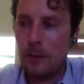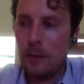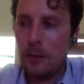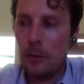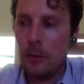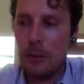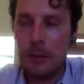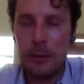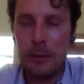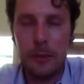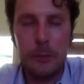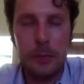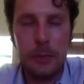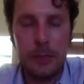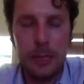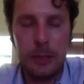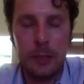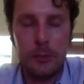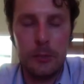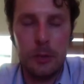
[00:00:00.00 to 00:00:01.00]
The only thing we
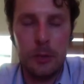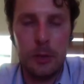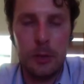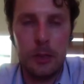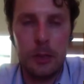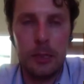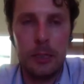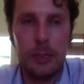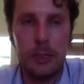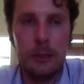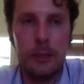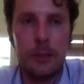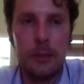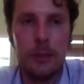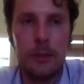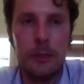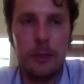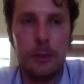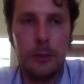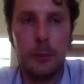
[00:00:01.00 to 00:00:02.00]
test for is
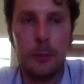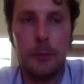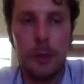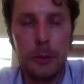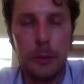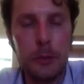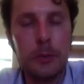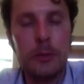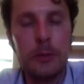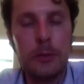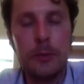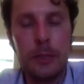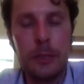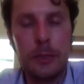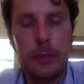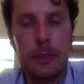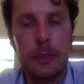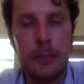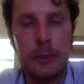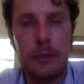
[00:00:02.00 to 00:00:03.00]
your mineral
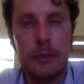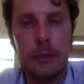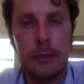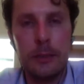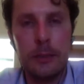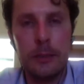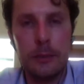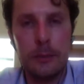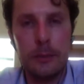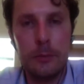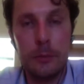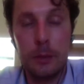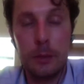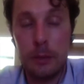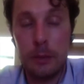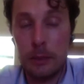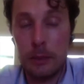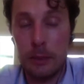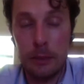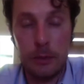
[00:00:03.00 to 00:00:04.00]
deficiencies,
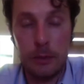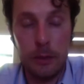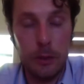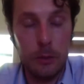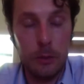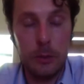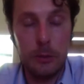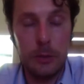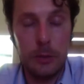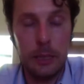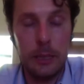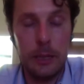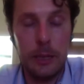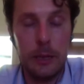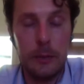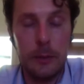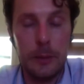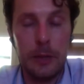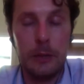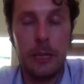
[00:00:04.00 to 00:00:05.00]
because it's all we really
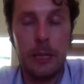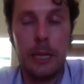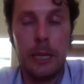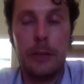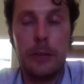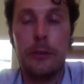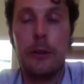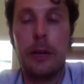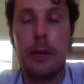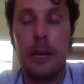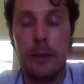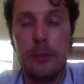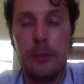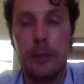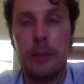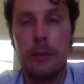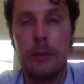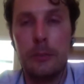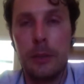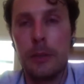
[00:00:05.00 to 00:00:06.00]
care about, and your
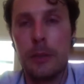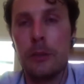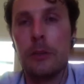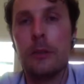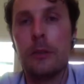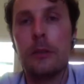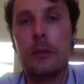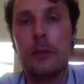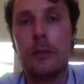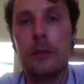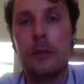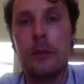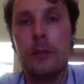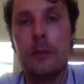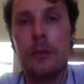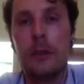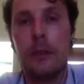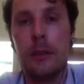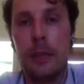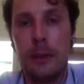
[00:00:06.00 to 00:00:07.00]
heavy metal
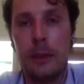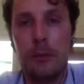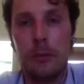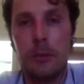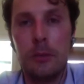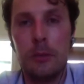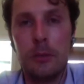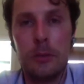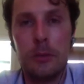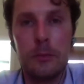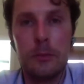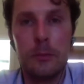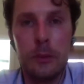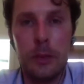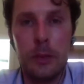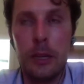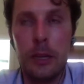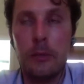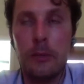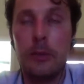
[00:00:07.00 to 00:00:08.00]
levels,
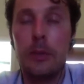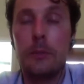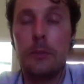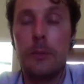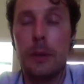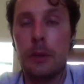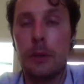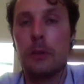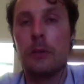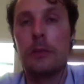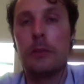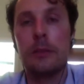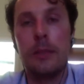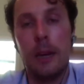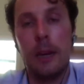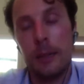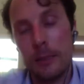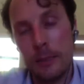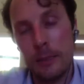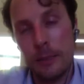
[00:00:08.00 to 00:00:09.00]
your heavy metal
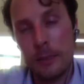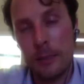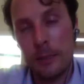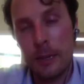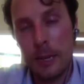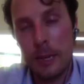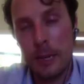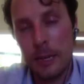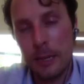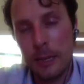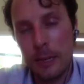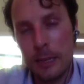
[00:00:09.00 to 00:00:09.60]
toxicity.